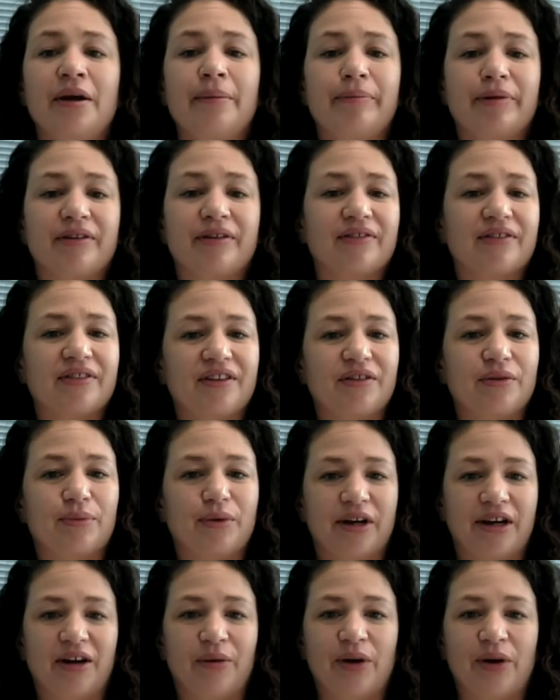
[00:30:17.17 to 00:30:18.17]
because of this
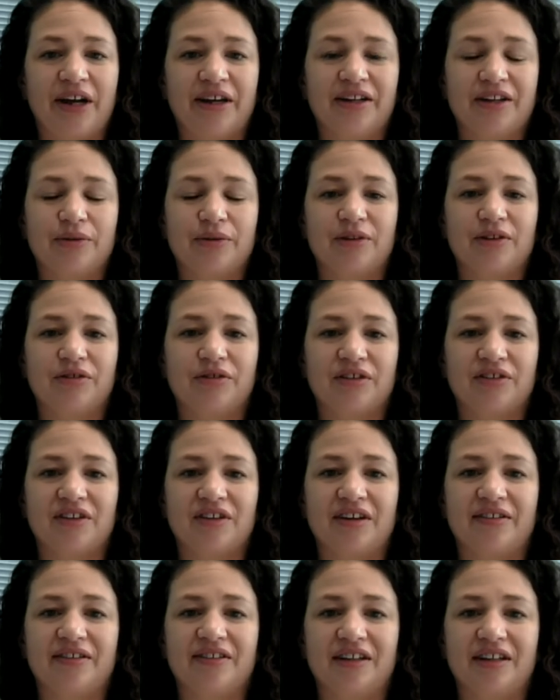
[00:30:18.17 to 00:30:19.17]
awareness with
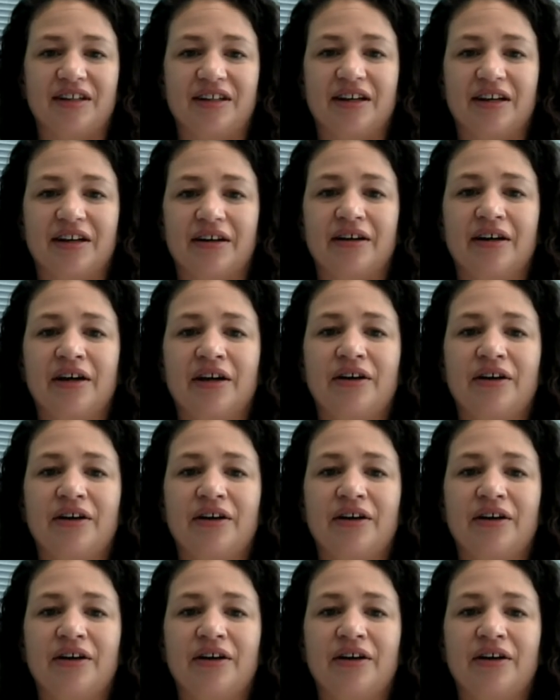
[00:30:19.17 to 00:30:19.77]
crystalline silica.